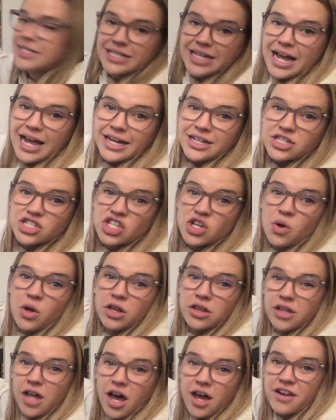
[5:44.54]
side. So a
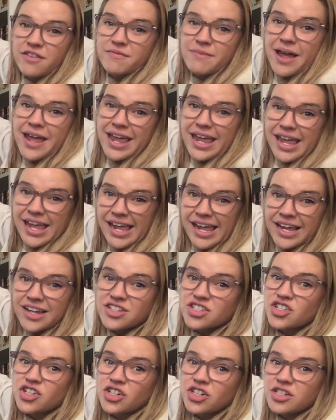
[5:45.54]
lot of my
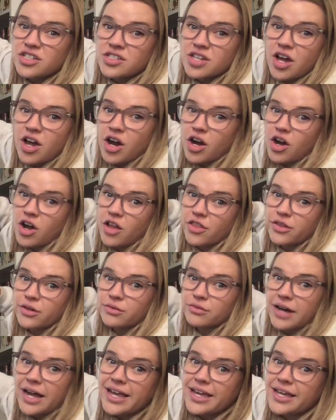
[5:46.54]
answers are on the
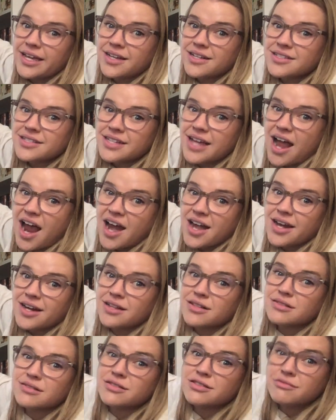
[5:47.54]
right-hand side and
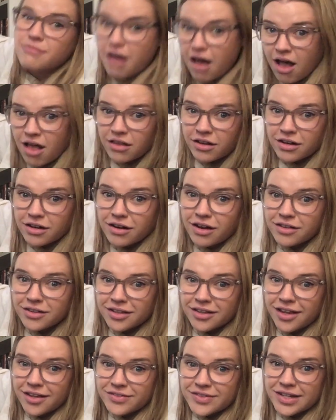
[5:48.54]
it's smaller on the
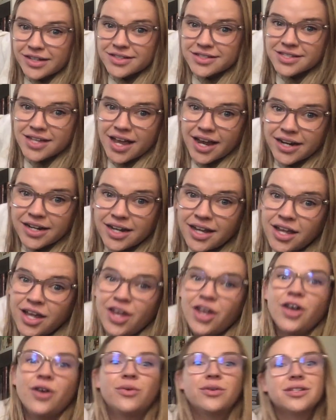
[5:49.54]
left-hand side.
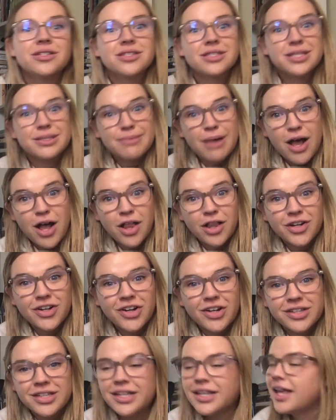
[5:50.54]
When it's smaller
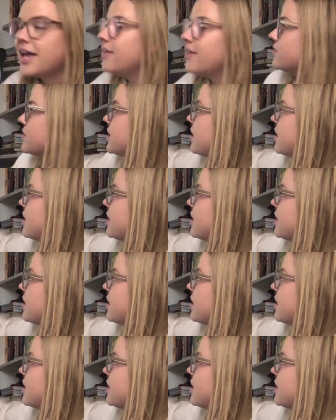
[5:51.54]
on the left,